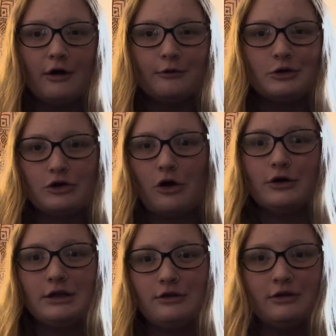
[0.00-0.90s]
which I'll
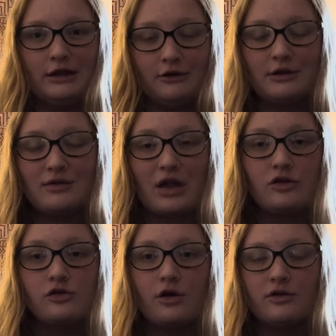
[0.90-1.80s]
get to later because I
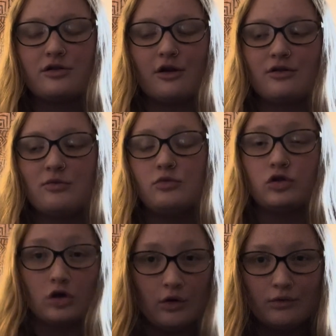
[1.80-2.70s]
saw some
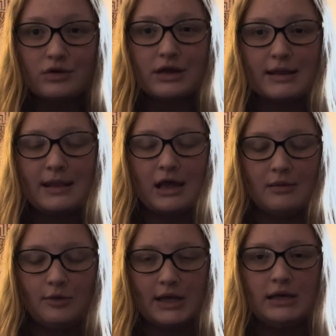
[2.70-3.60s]
shows in the
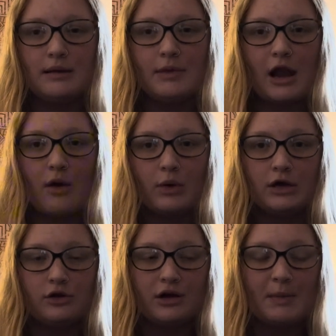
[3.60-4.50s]
Animal Kingdom that I
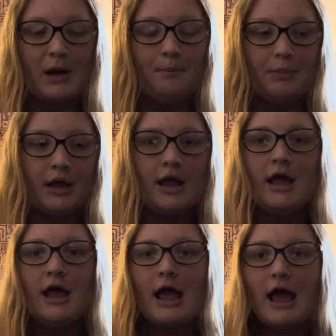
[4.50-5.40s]
want to talk about, but
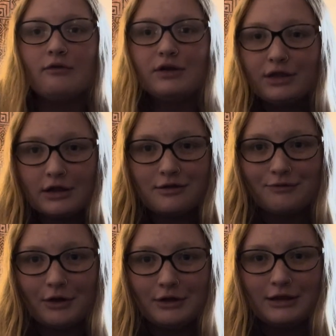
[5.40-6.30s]
everything is
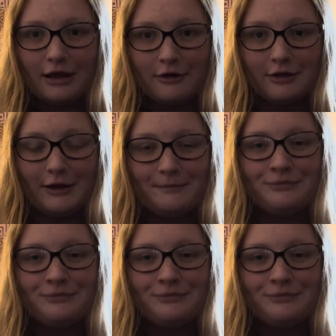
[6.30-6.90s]
voluntarily.